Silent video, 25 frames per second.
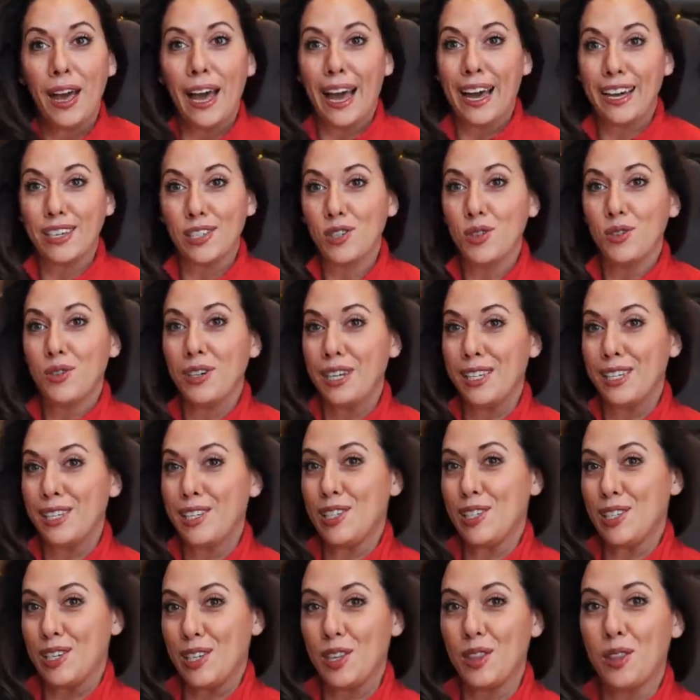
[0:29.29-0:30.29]
as you can
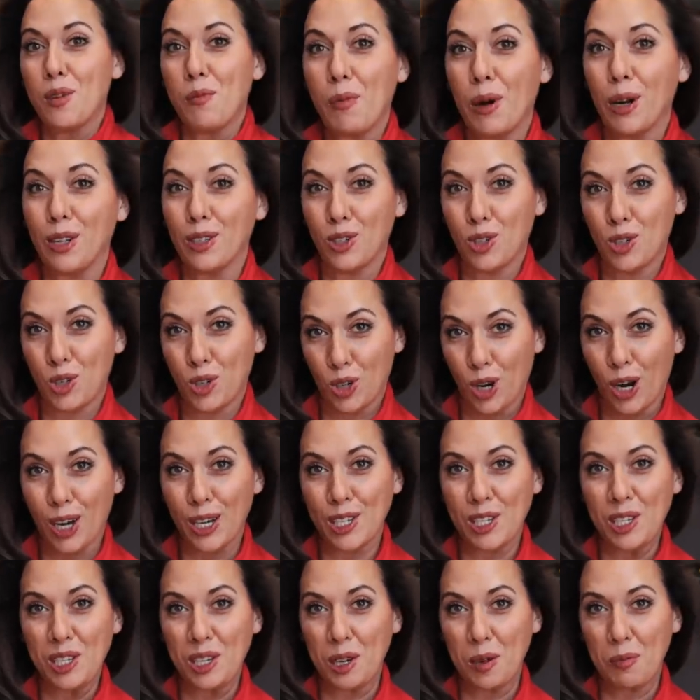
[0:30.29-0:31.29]
see the
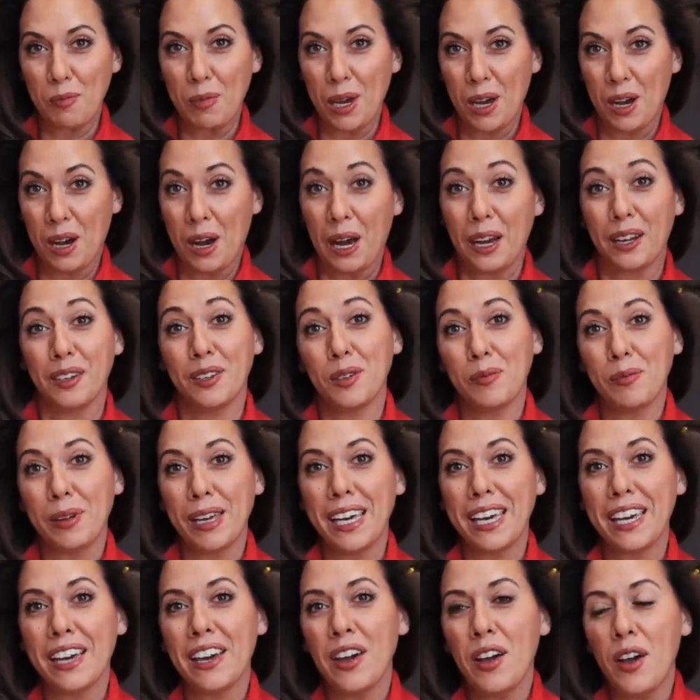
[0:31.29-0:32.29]
monstrosity behind
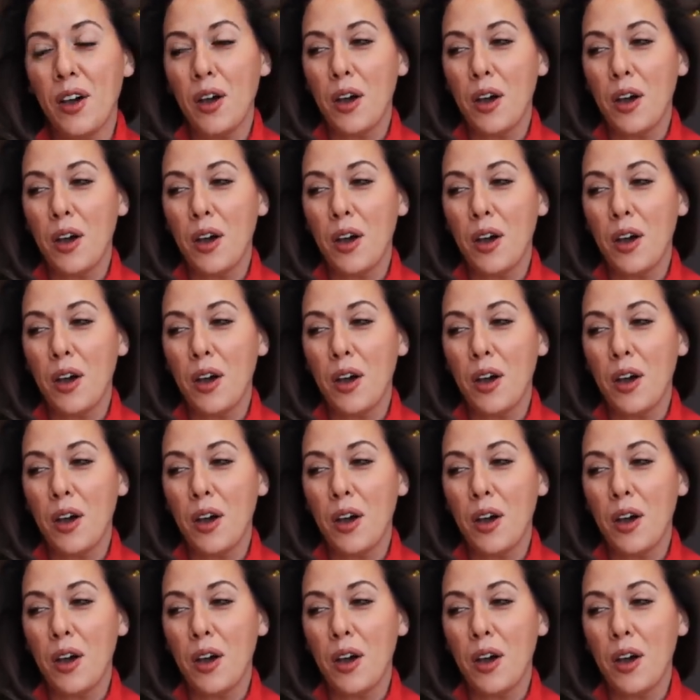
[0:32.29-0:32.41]
me,